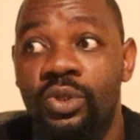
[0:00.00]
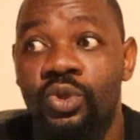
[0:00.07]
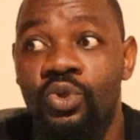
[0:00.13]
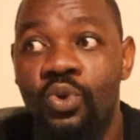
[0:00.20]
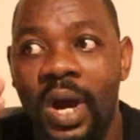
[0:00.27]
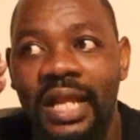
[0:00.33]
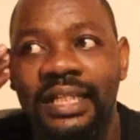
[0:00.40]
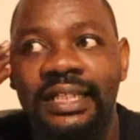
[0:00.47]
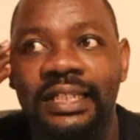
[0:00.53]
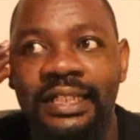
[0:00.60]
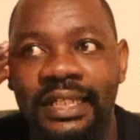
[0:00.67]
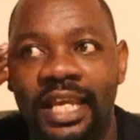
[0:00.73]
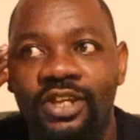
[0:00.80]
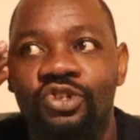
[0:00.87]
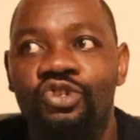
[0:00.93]
You are
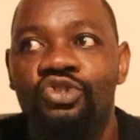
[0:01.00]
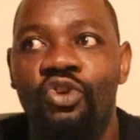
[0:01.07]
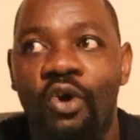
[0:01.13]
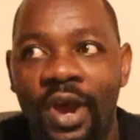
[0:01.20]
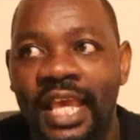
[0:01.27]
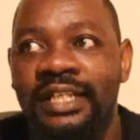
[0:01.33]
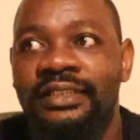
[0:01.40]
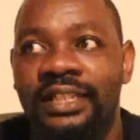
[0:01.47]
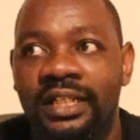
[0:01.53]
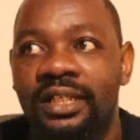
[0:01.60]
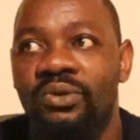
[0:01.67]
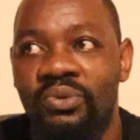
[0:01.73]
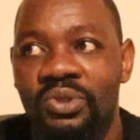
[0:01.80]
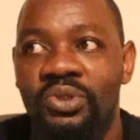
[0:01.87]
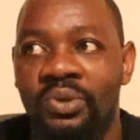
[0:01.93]
clear, you know exactly
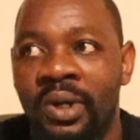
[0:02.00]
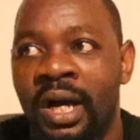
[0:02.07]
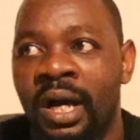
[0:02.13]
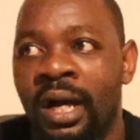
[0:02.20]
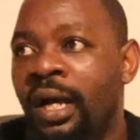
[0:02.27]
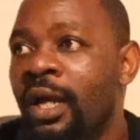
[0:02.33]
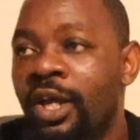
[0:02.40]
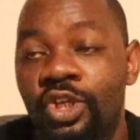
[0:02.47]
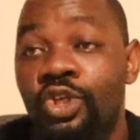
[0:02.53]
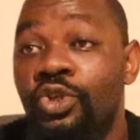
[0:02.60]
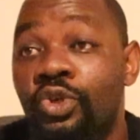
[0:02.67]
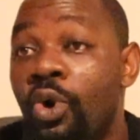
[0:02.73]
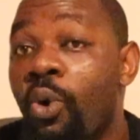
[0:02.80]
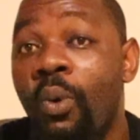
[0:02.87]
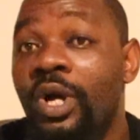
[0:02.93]
who you are, you
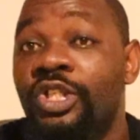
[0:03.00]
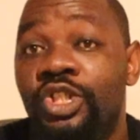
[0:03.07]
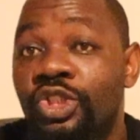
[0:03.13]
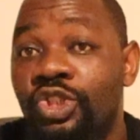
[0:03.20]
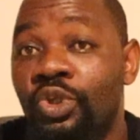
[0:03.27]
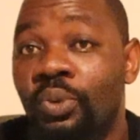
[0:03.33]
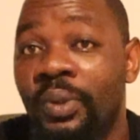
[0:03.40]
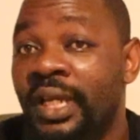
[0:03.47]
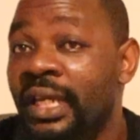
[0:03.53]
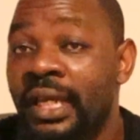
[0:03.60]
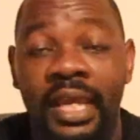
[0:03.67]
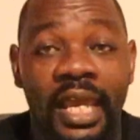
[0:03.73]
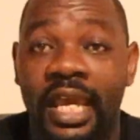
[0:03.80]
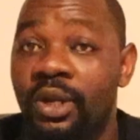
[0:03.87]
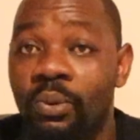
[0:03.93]
know what you're
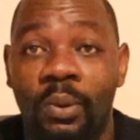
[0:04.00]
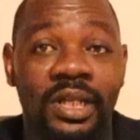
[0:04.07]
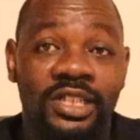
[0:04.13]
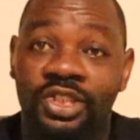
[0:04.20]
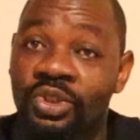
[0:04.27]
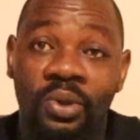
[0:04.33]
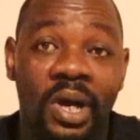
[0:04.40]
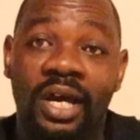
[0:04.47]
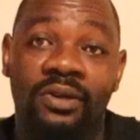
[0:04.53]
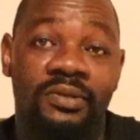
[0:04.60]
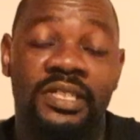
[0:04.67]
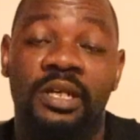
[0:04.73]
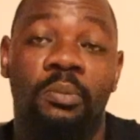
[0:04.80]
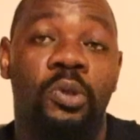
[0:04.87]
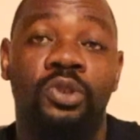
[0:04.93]
doing and what you are
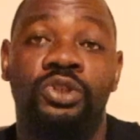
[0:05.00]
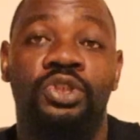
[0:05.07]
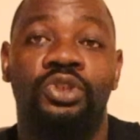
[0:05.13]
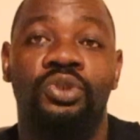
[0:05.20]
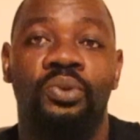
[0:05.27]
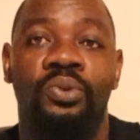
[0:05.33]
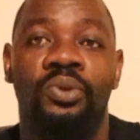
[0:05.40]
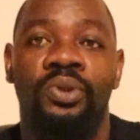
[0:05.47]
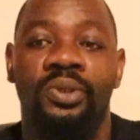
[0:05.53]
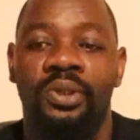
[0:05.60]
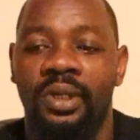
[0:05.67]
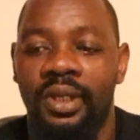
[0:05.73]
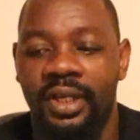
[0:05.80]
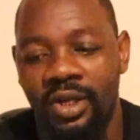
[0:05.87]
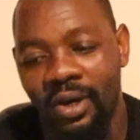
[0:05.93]
not supposed to do.
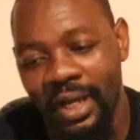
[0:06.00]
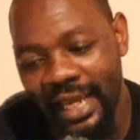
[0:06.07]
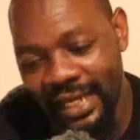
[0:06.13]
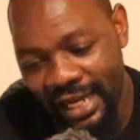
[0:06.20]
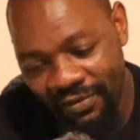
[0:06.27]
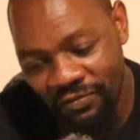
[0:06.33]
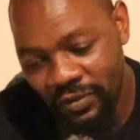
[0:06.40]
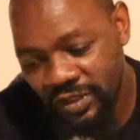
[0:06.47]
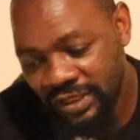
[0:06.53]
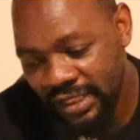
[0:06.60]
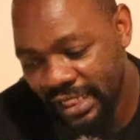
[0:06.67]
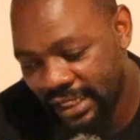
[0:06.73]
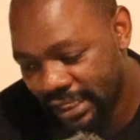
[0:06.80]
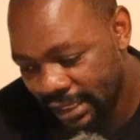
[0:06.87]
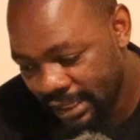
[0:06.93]
You know, and
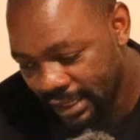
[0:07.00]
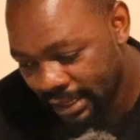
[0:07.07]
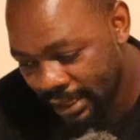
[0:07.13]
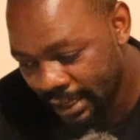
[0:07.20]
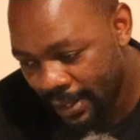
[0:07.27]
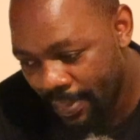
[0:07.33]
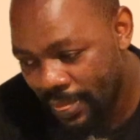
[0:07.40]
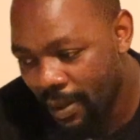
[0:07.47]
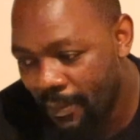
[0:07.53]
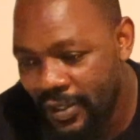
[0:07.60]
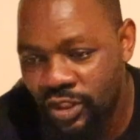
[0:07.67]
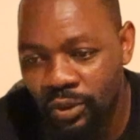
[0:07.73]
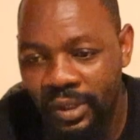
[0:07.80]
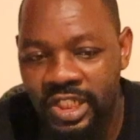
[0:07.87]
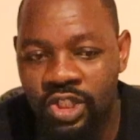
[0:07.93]
unfortunately, the
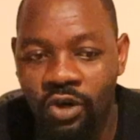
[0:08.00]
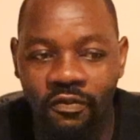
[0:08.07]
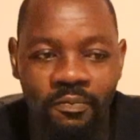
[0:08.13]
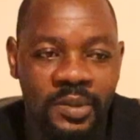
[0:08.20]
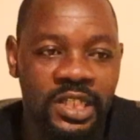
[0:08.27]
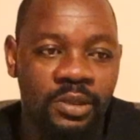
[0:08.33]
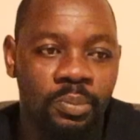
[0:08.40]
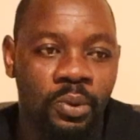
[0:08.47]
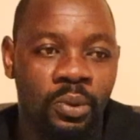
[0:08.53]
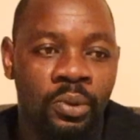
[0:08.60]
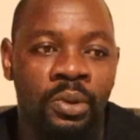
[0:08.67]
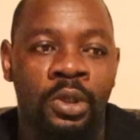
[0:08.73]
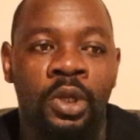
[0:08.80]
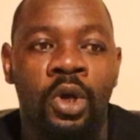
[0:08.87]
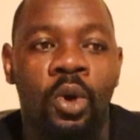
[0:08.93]
majority of
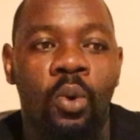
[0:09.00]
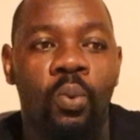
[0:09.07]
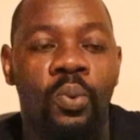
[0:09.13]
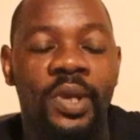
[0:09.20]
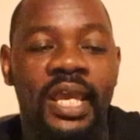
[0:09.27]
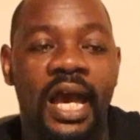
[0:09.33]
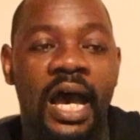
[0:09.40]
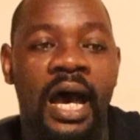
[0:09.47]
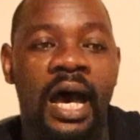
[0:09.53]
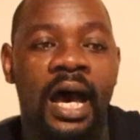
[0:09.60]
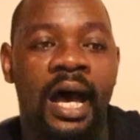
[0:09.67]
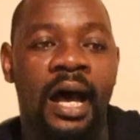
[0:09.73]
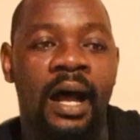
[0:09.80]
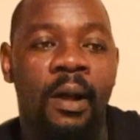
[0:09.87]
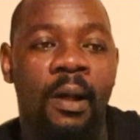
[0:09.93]
people we
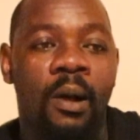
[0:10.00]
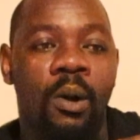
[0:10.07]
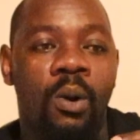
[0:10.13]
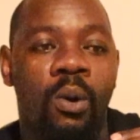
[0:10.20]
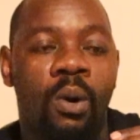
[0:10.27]
are